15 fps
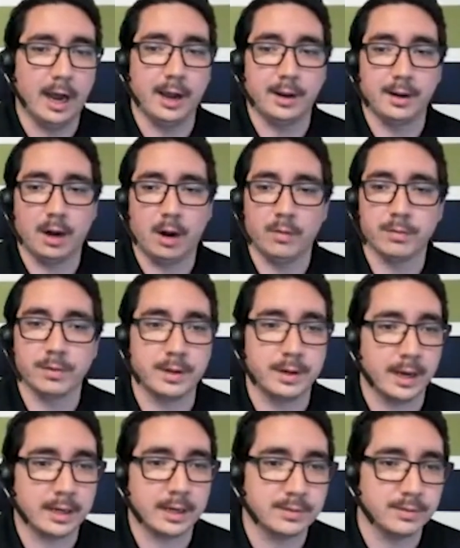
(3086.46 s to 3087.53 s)
over the
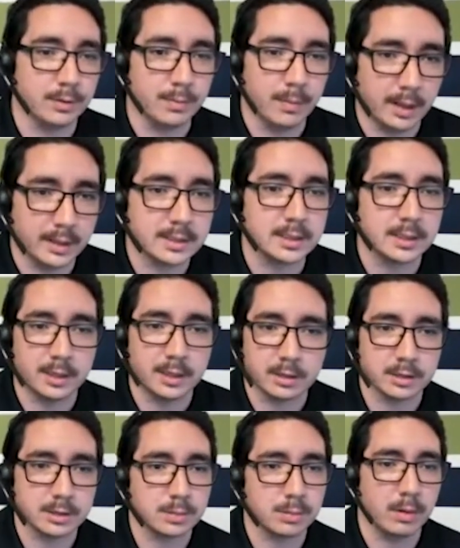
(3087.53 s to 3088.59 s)
next few months, years,
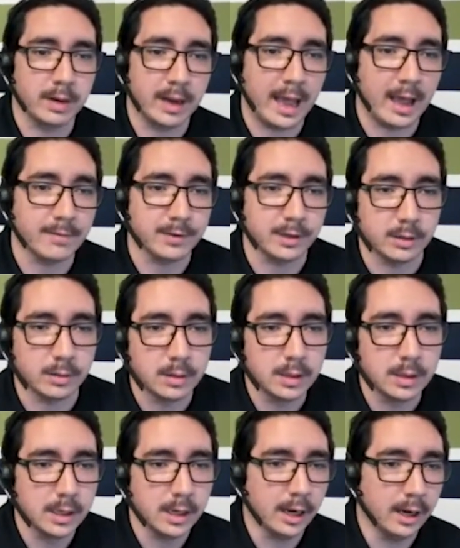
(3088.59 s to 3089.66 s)
what have you.
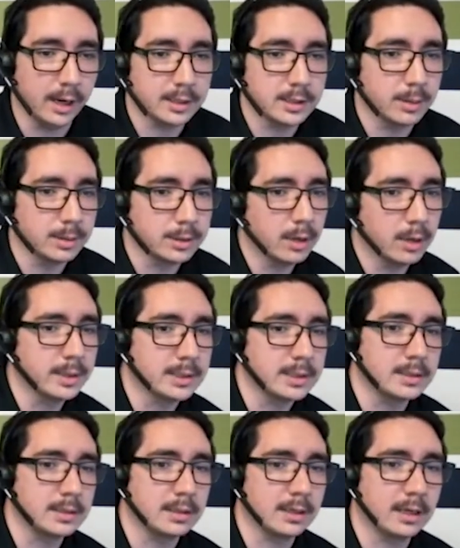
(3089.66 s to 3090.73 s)
So it's always
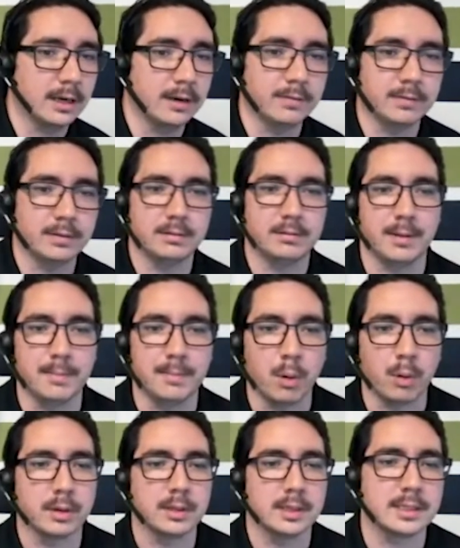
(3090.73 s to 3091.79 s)
kind of
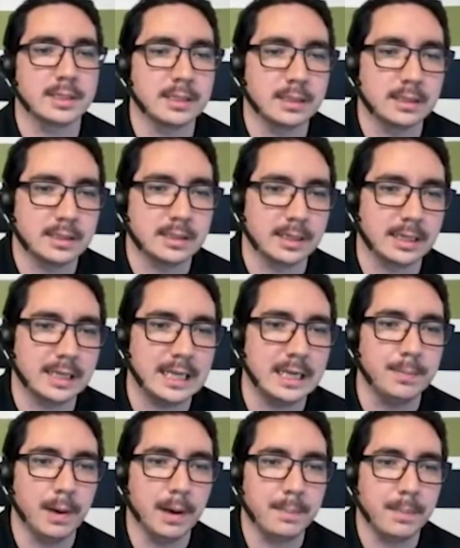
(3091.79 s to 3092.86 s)
important to keep
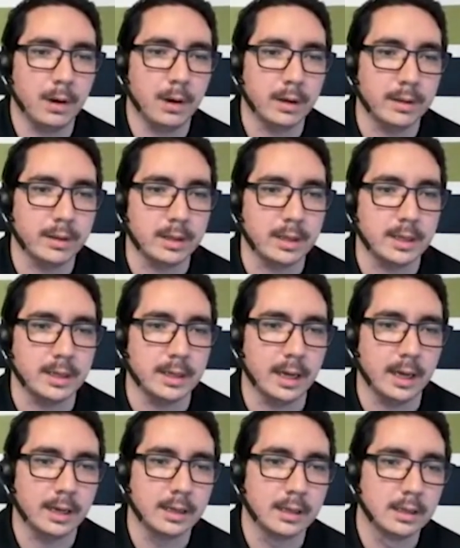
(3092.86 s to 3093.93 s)
up on
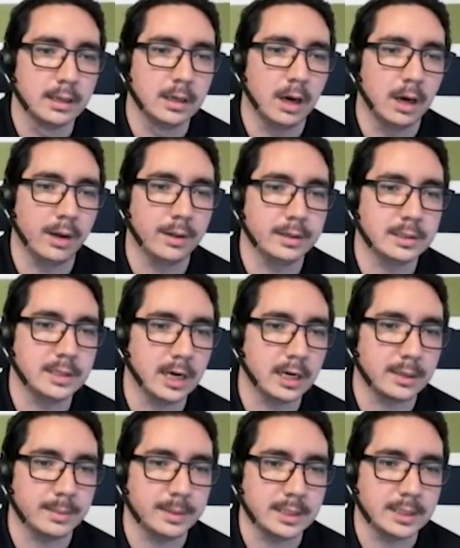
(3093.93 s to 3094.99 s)
the
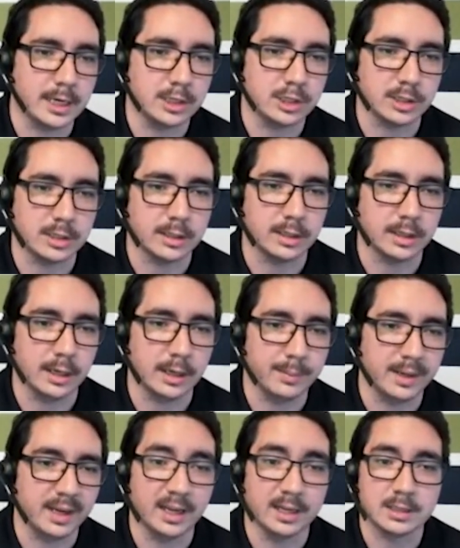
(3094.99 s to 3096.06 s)
documentation
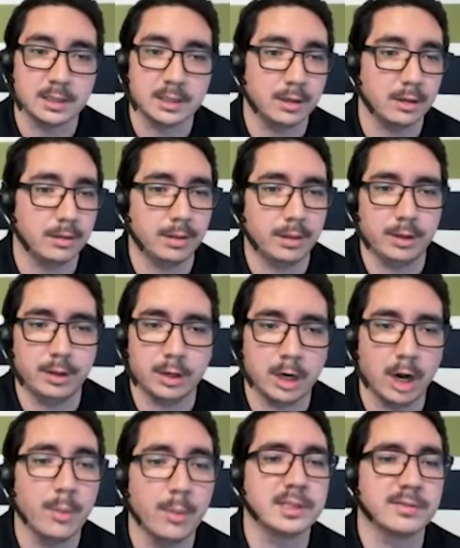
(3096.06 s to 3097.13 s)
because you can
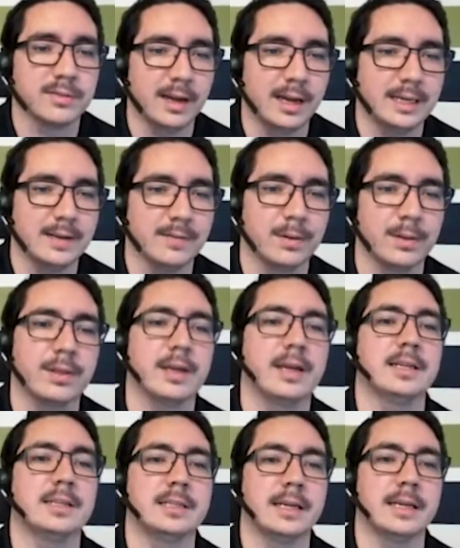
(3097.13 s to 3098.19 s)
always find different things
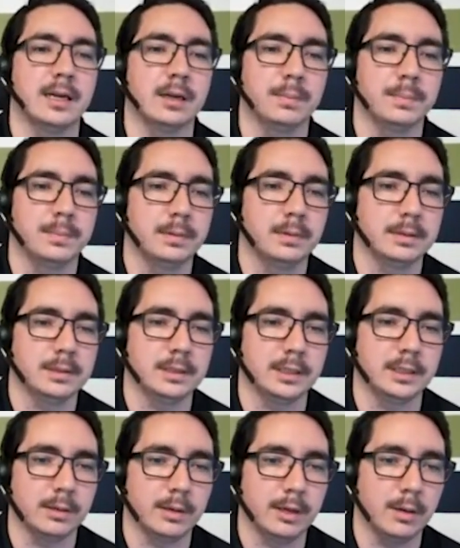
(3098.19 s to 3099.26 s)
to help
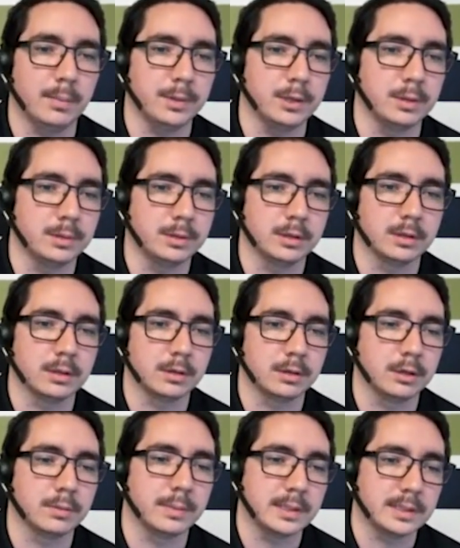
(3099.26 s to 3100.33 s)
you in
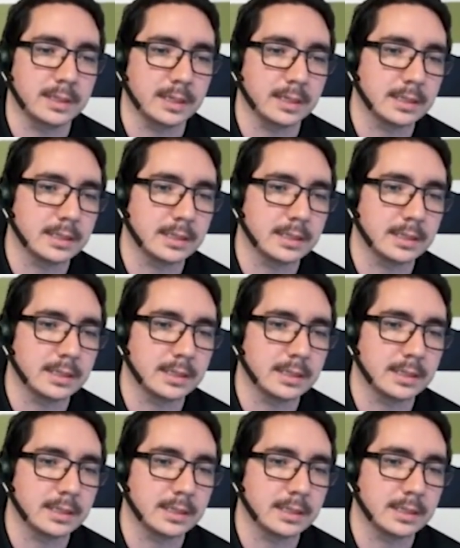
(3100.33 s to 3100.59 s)
your business.